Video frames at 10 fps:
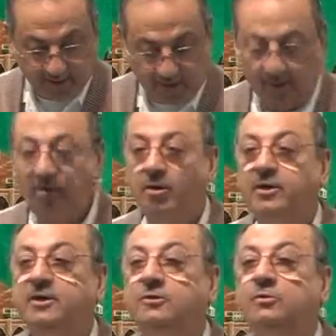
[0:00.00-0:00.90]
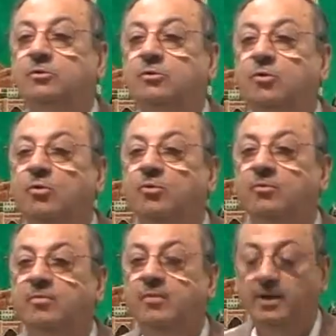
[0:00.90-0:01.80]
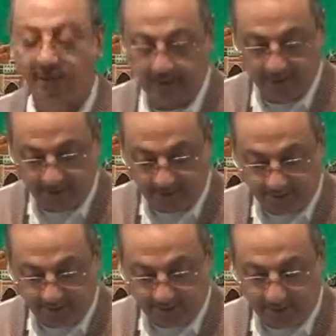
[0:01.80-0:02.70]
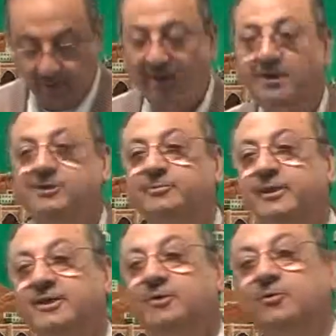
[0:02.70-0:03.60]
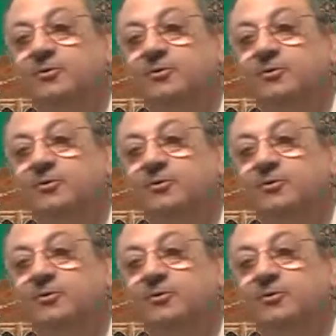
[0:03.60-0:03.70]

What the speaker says: according to whom you are speaking to.